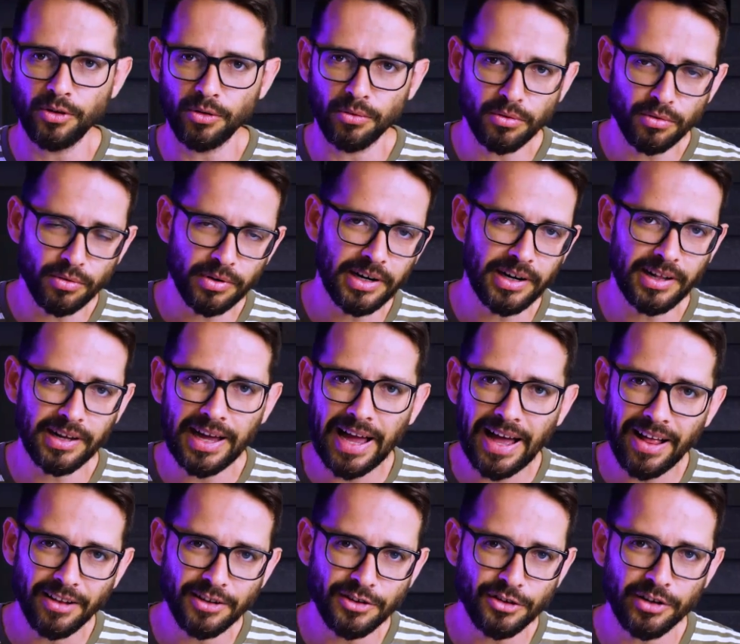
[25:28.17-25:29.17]
create a
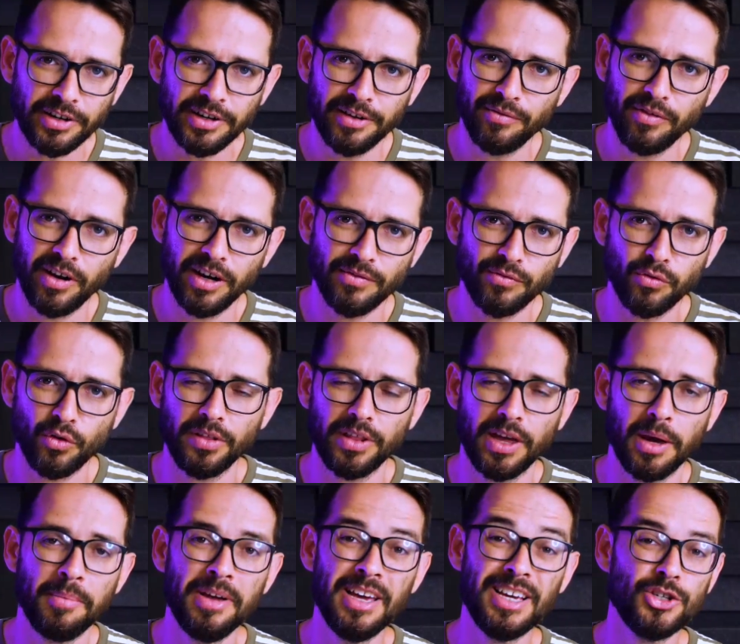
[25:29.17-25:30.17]
calendar invite for them,